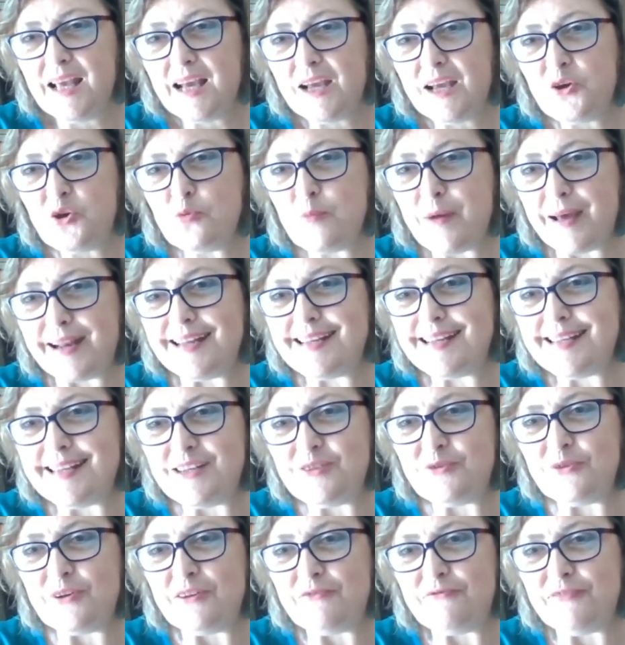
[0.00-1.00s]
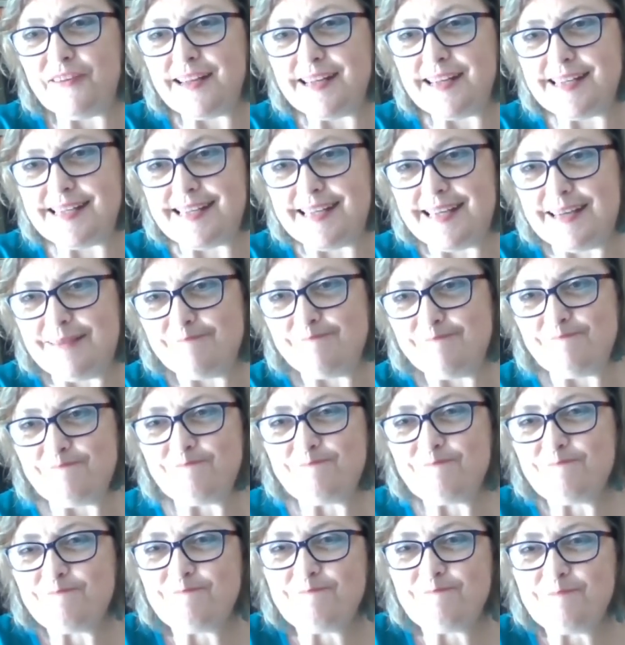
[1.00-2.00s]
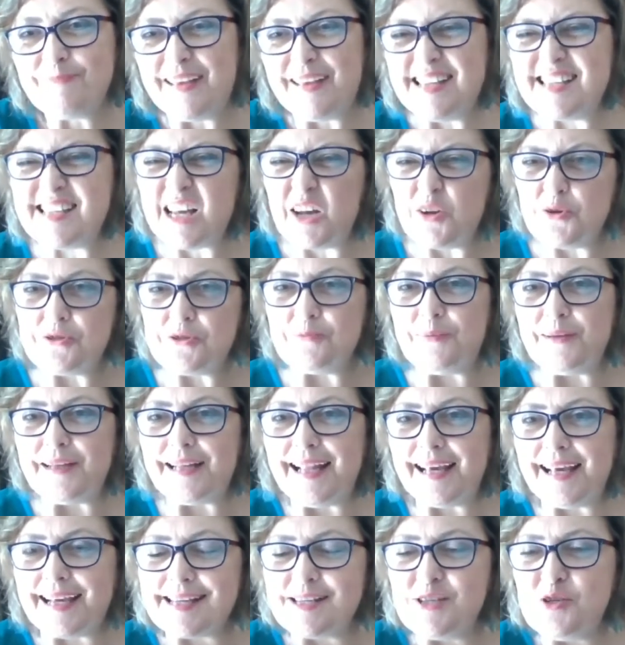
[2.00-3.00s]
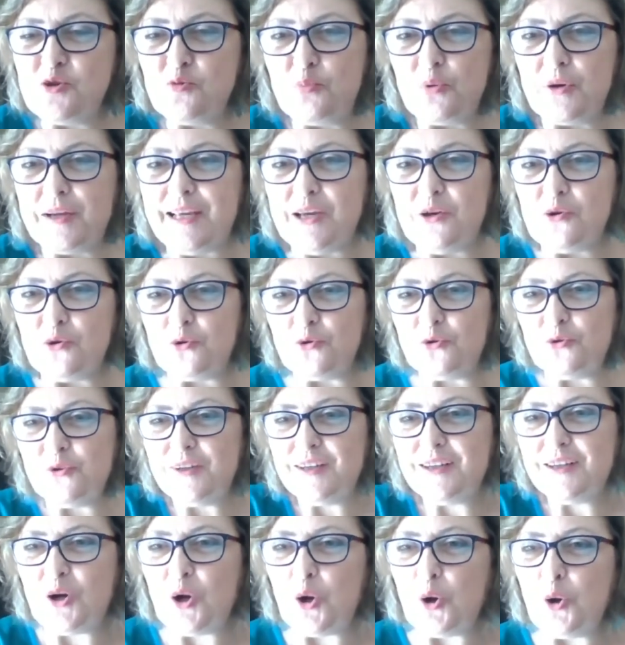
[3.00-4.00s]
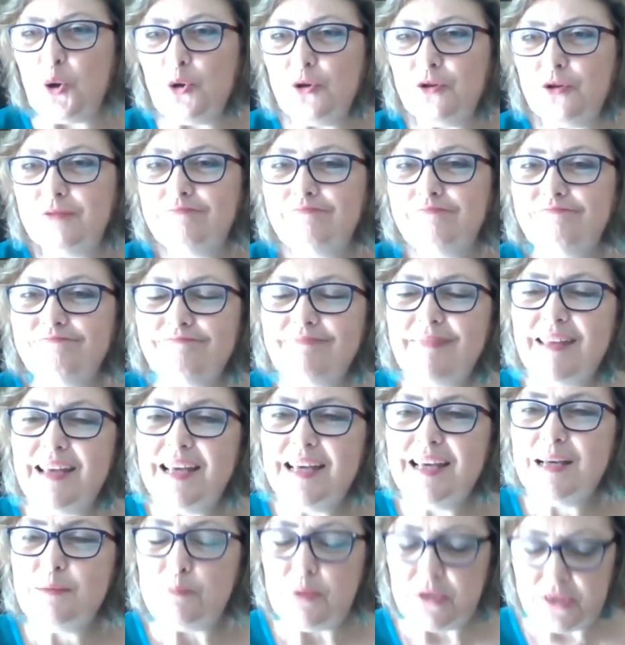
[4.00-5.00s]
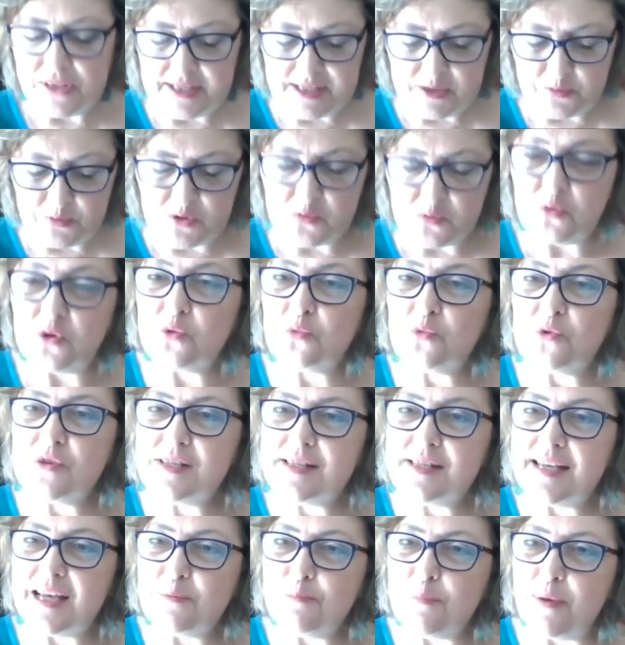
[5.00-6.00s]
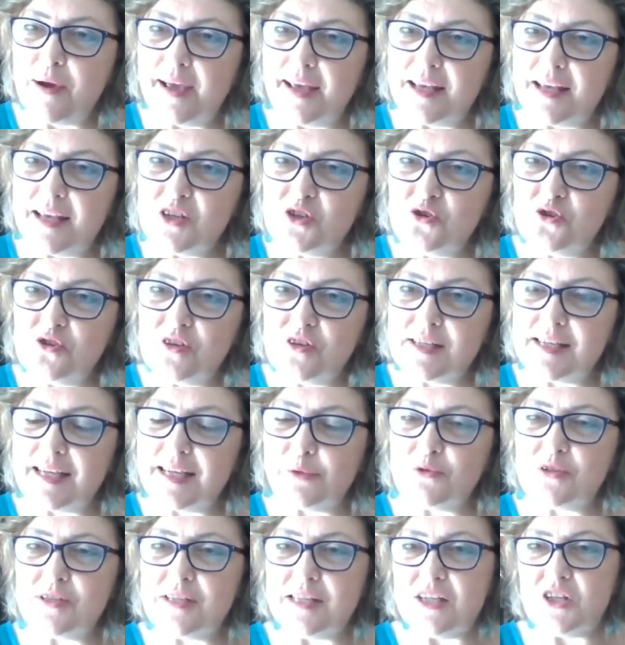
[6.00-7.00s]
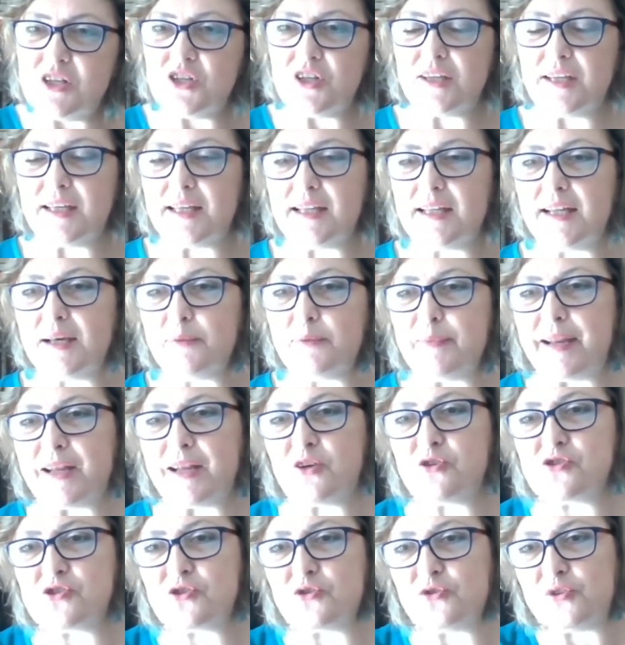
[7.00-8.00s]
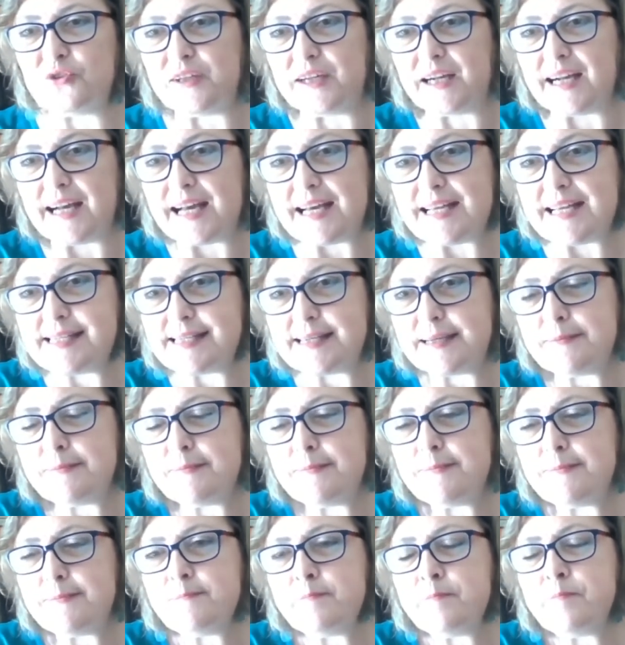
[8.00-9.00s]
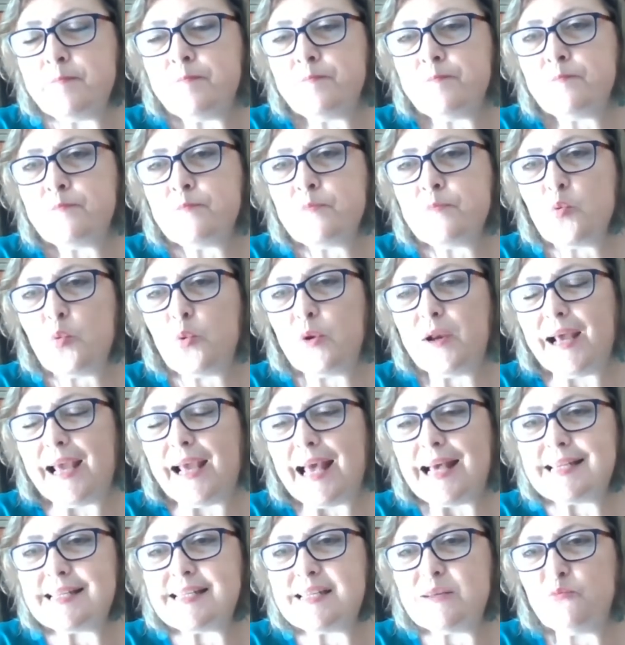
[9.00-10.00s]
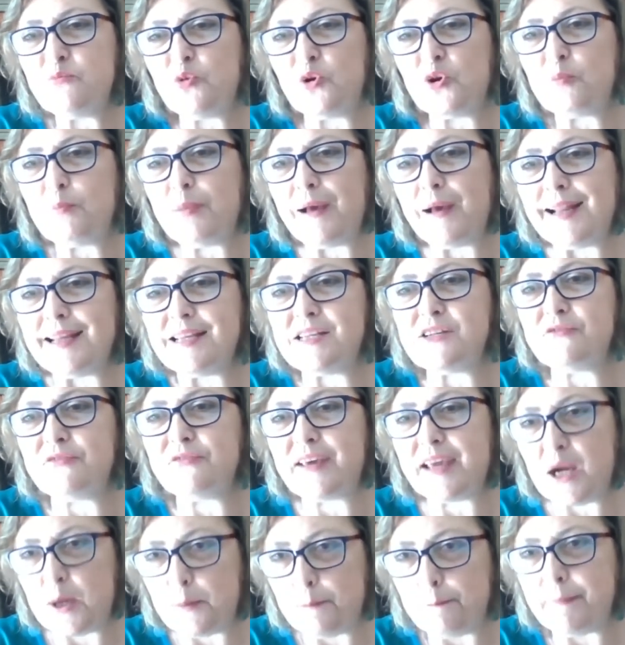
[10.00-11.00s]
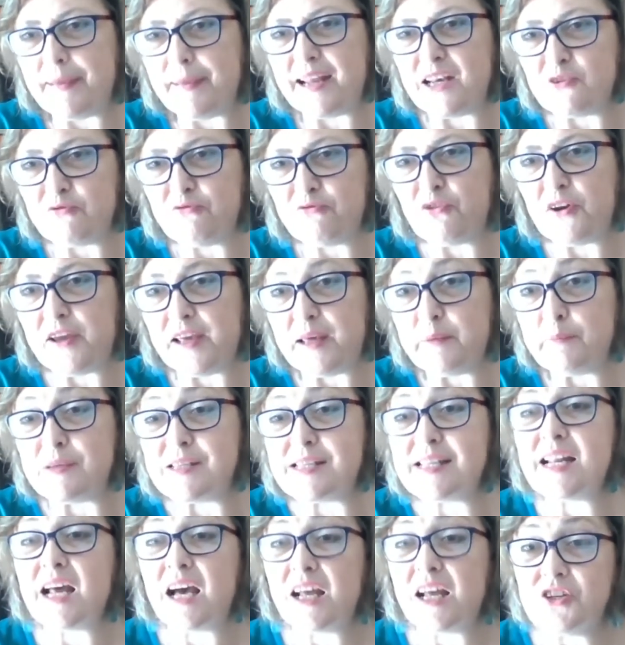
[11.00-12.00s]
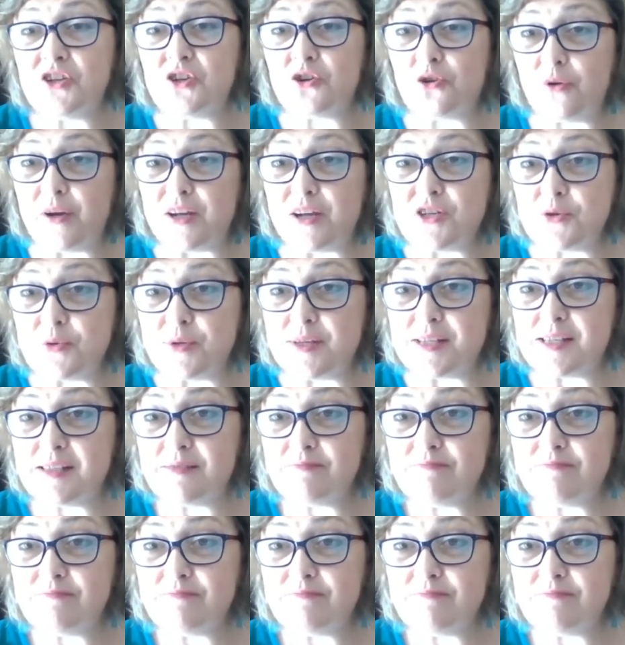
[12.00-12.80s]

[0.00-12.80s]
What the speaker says: Humanity to infinity sounds a bit like a superhero call, but this was what was said by a student I was teaching in a medical school in Gaza when I asked him what palliative care meant for him as an undergraduate.